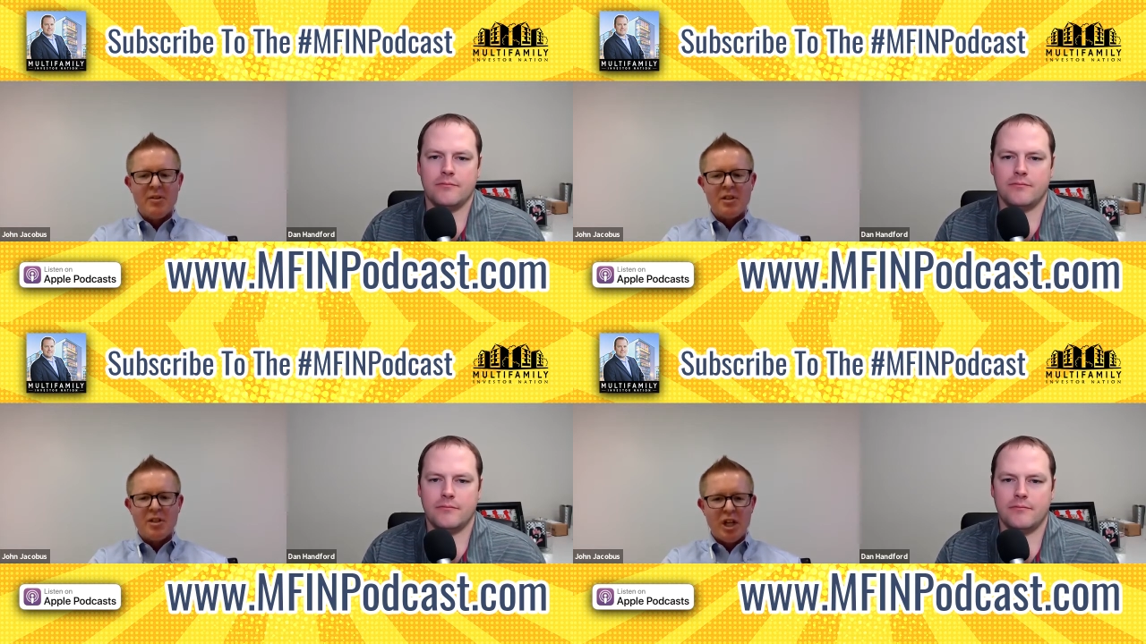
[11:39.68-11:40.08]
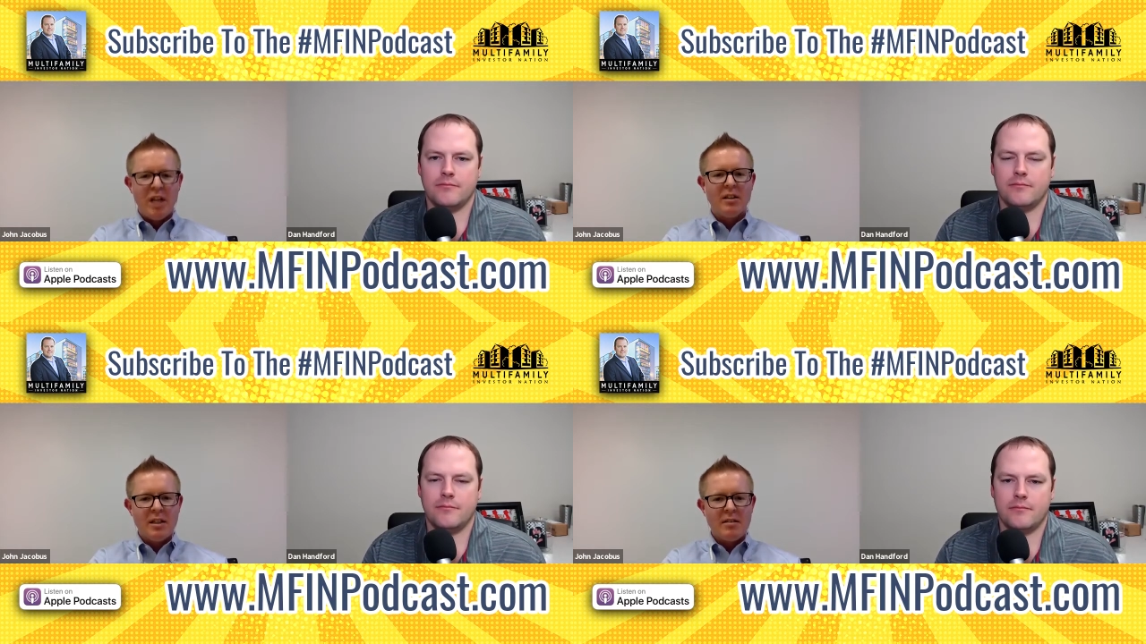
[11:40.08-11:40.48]
Speaker 1: in
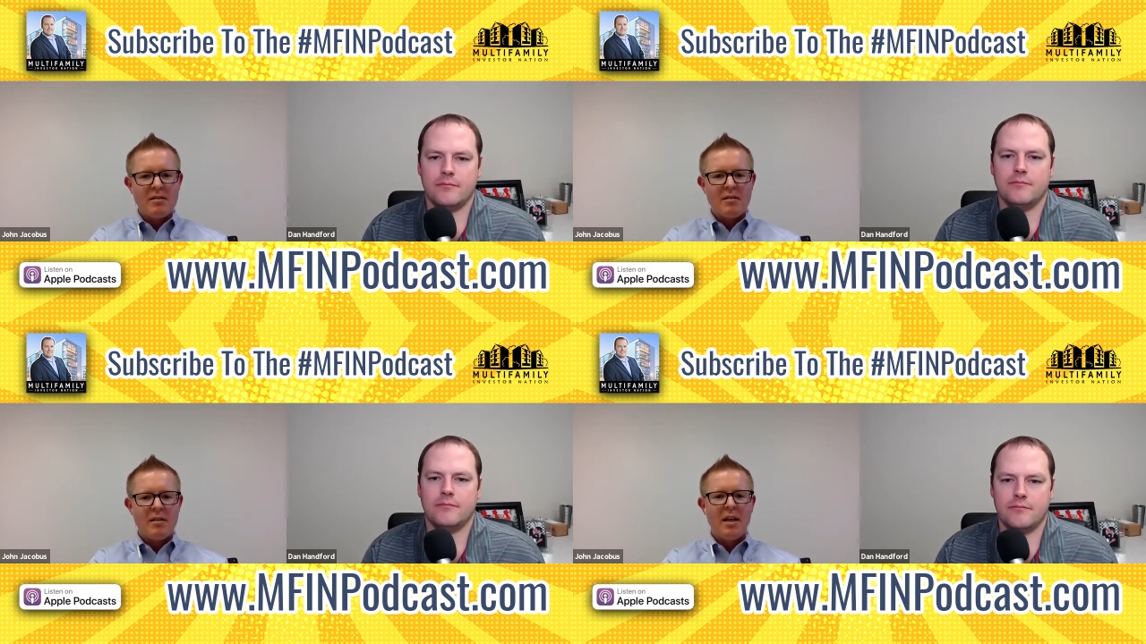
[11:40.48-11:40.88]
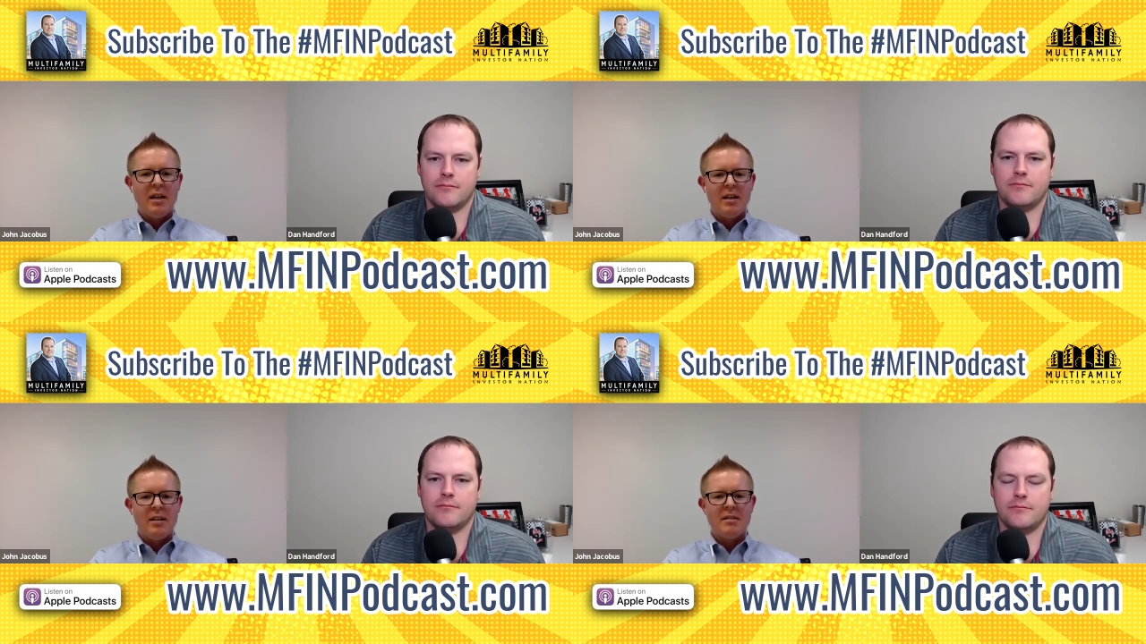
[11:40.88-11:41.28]
checklists
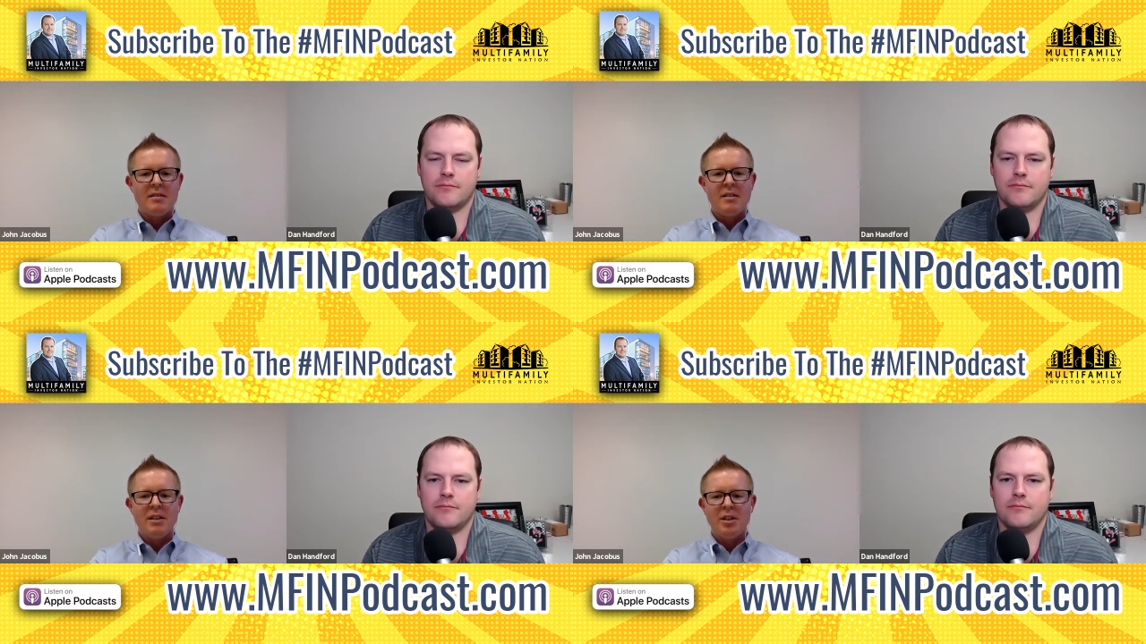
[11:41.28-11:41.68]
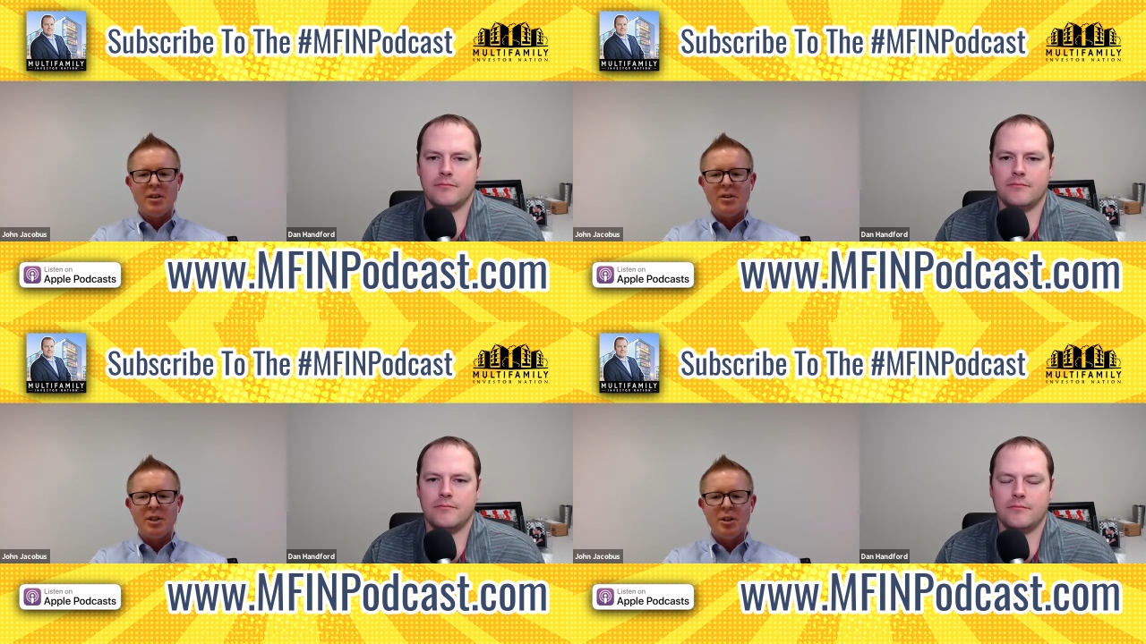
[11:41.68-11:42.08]
and, you
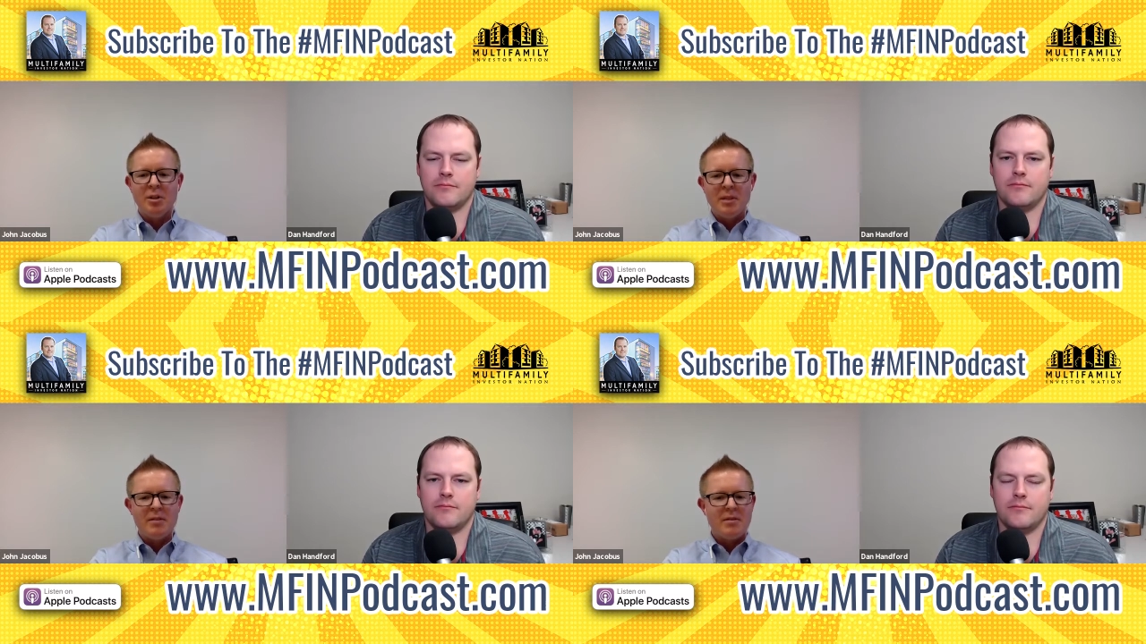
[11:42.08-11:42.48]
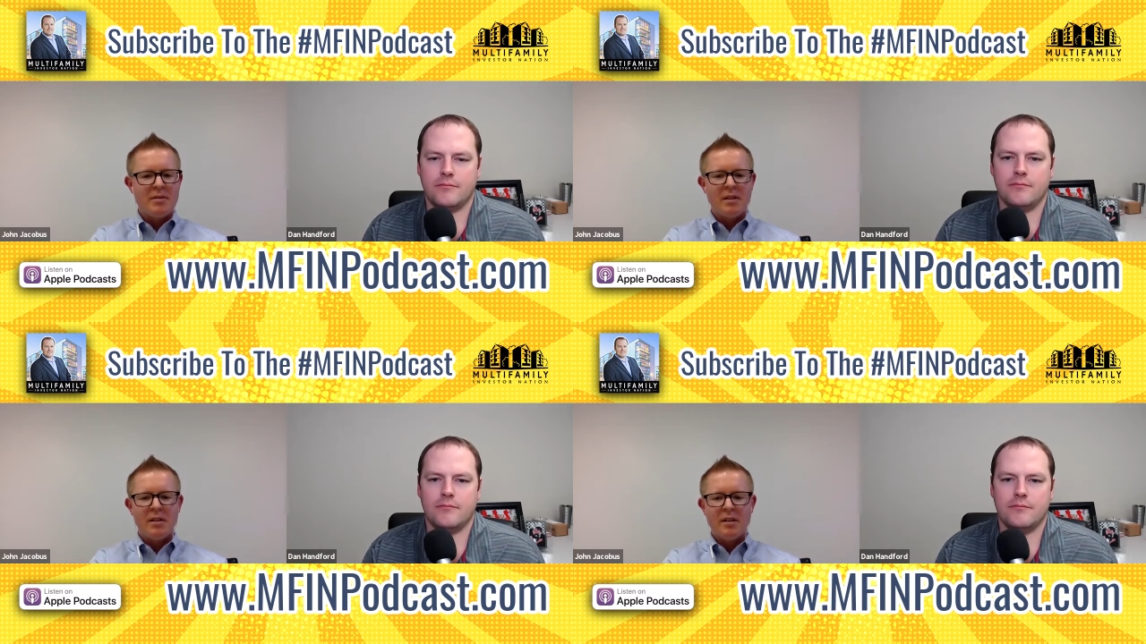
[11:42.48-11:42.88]
know,
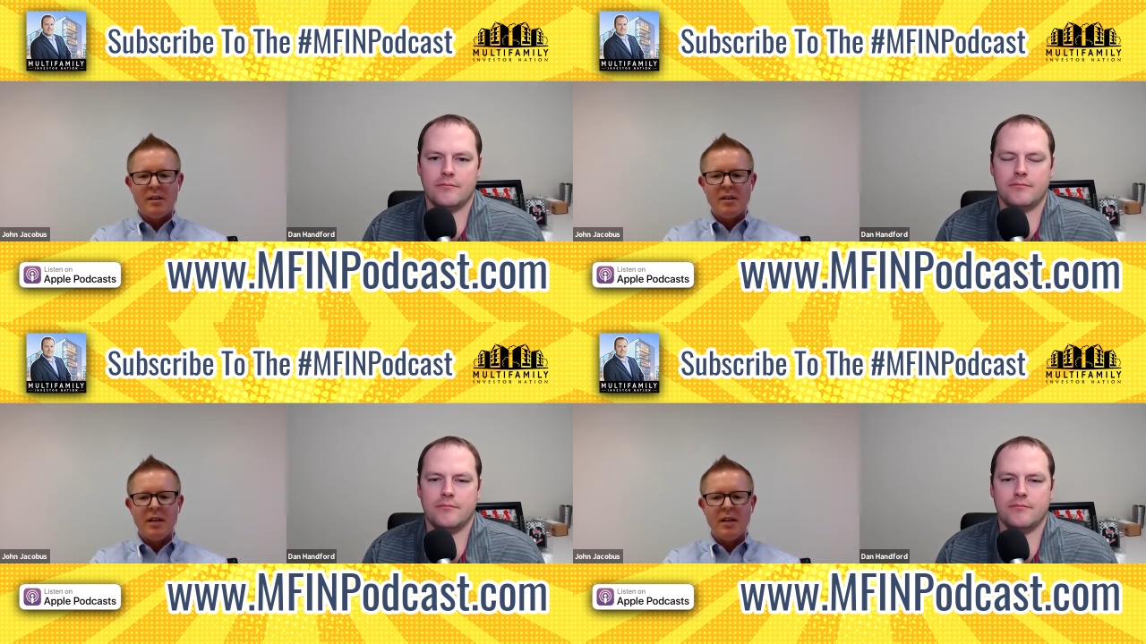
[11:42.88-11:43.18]
humans are,